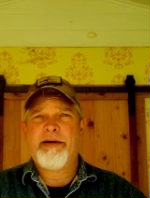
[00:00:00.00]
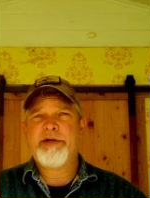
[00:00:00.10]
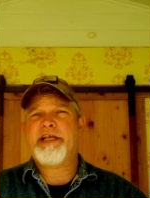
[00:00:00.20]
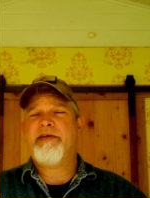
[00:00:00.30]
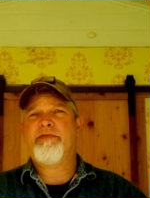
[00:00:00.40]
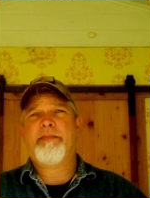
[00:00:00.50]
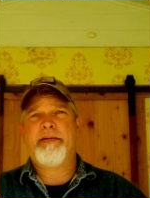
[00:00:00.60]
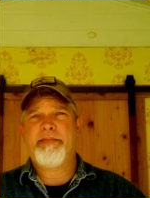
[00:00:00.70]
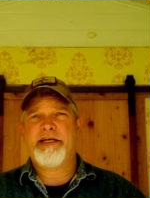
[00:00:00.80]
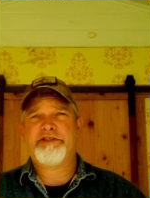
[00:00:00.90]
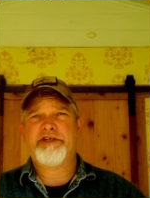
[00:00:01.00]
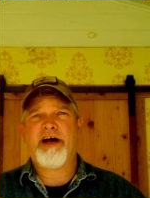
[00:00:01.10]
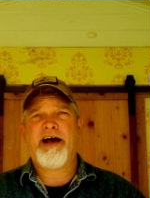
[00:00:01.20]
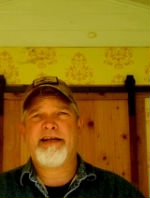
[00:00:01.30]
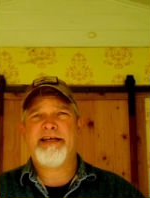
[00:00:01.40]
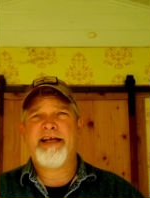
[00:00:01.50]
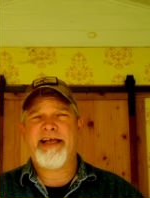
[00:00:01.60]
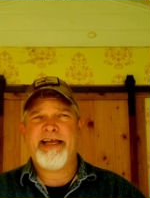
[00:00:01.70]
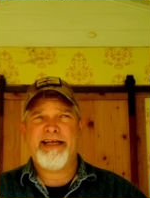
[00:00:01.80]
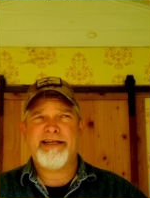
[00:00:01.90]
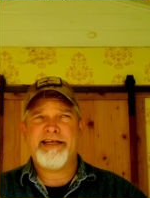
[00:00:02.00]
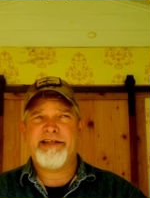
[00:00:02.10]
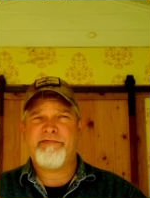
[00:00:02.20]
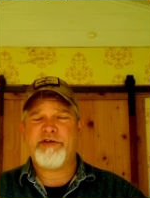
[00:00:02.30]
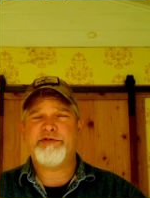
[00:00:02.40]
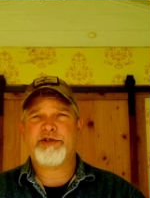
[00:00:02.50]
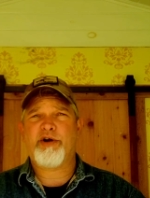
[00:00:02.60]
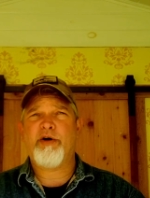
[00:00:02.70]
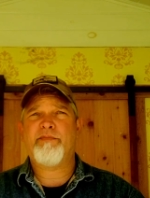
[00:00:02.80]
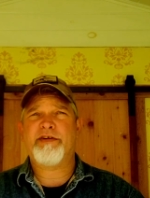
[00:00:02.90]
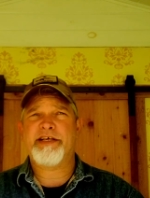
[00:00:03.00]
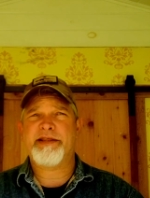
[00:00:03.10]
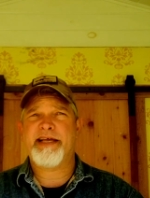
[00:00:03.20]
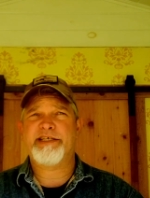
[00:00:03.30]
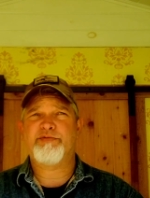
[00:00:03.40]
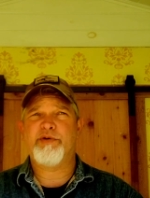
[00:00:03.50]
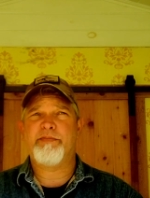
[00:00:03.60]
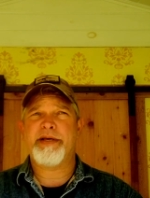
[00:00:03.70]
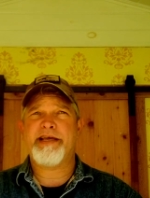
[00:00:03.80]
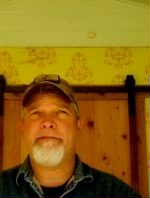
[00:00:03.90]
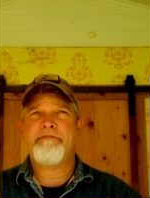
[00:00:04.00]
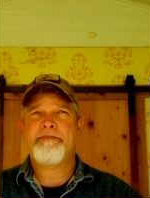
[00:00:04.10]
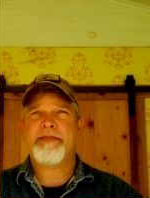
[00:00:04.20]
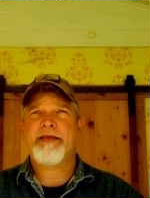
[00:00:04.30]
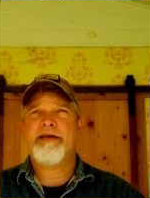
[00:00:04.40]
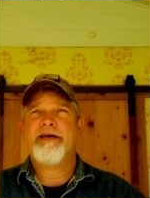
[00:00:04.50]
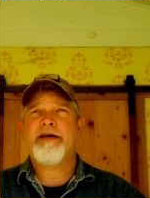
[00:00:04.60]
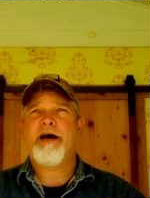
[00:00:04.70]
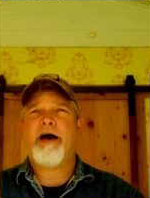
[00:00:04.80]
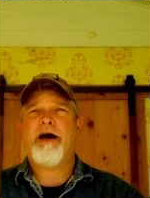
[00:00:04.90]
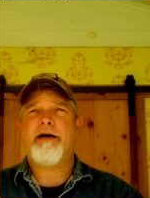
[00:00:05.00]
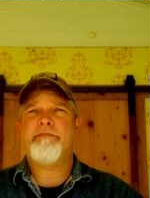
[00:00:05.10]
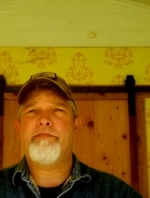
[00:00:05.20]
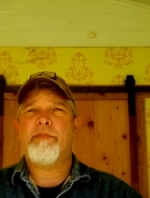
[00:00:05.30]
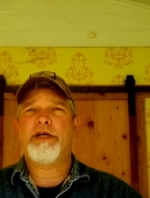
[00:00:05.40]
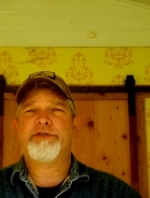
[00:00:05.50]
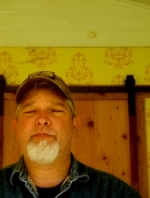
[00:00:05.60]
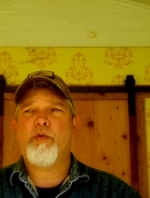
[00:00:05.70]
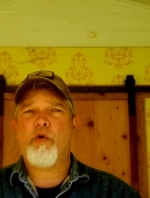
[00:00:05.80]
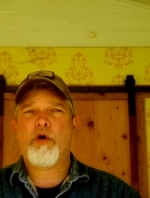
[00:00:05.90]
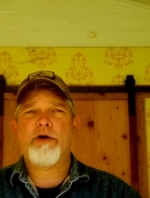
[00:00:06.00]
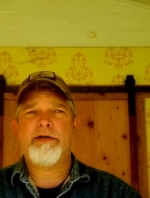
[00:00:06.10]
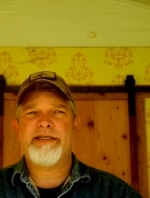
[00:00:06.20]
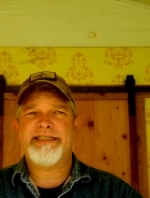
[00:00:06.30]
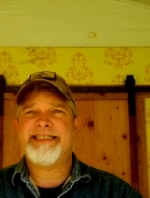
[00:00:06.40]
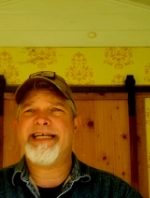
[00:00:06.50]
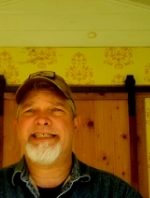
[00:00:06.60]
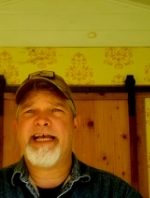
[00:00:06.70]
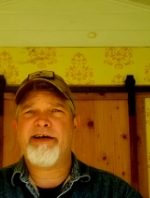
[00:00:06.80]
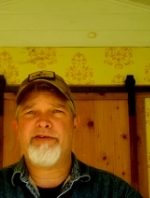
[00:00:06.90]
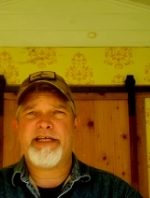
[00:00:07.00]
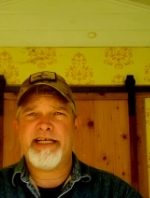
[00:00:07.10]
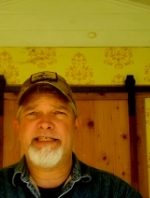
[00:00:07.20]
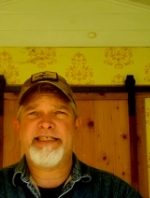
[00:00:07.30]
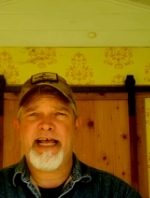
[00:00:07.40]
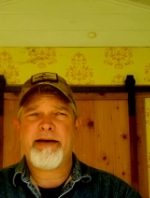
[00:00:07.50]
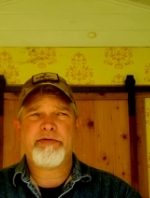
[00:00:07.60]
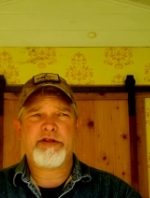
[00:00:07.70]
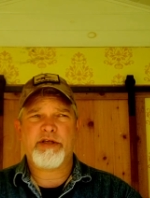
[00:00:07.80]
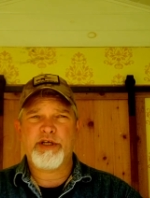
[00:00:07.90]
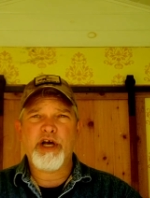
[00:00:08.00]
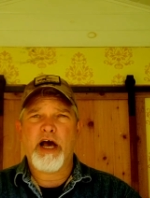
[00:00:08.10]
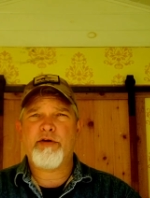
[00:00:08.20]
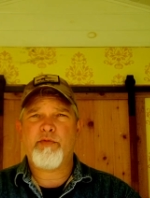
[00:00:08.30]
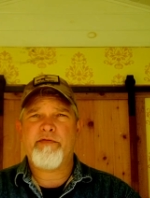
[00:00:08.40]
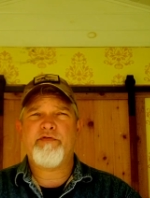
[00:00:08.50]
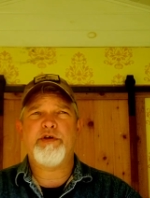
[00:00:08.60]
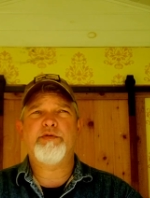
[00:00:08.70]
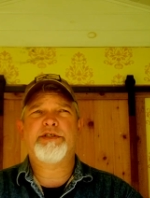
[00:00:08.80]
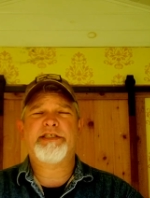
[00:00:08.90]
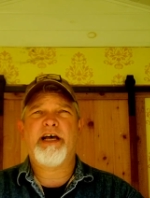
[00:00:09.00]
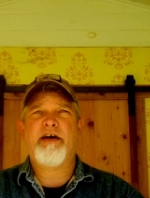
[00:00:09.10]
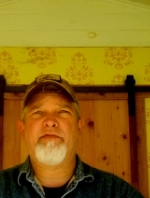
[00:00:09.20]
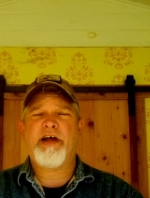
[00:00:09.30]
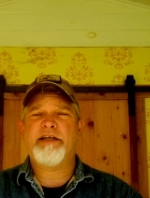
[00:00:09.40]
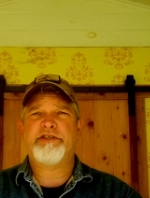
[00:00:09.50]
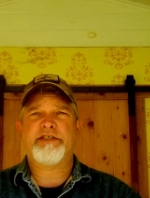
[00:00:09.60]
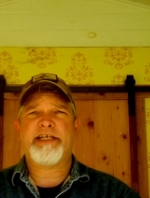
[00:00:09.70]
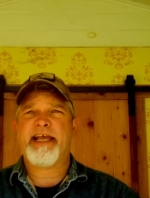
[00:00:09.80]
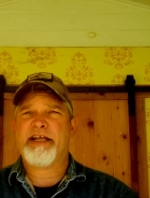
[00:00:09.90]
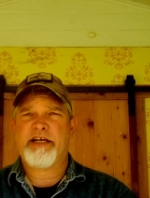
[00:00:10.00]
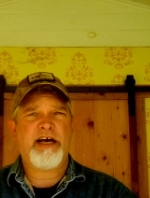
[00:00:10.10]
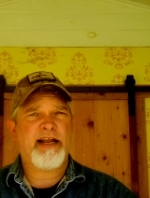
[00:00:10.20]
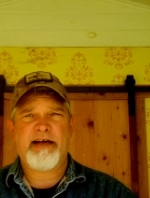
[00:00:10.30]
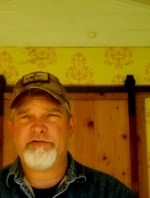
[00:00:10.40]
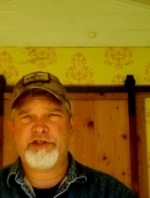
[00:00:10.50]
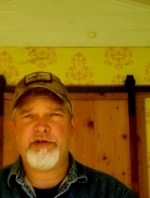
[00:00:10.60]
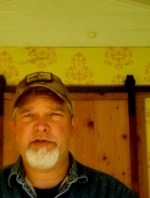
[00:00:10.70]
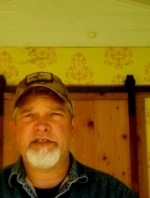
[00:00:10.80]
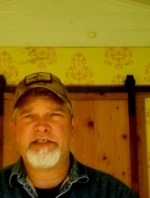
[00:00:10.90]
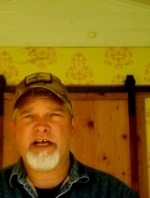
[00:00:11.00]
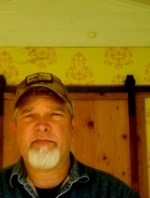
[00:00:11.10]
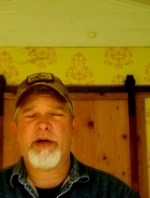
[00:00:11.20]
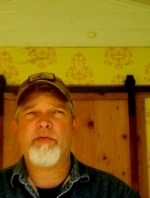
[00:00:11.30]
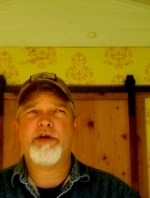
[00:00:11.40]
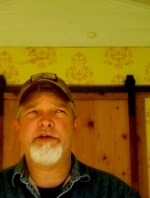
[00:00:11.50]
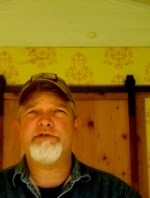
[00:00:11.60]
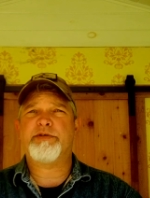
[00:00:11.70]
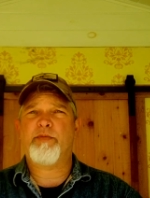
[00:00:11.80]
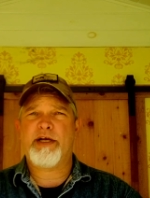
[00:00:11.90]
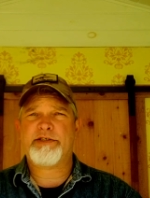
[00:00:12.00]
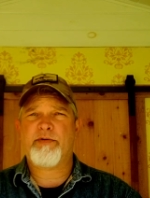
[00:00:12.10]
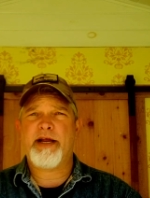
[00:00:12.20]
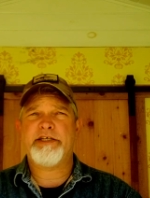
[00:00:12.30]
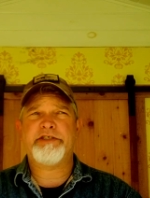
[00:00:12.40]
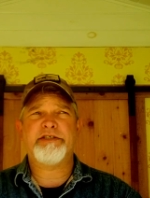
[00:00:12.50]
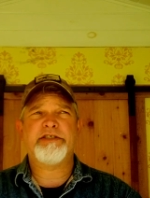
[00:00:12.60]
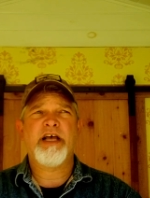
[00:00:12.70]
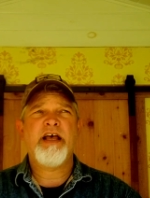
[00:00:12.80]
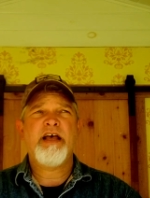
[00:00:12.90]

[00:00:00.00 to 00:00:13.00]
going to give it my best shot, and in the future, hopefully things will be much more detailed, in-depth gun review stuff, not just taking a gun out and shooting and stuff, but I want to do some restorations.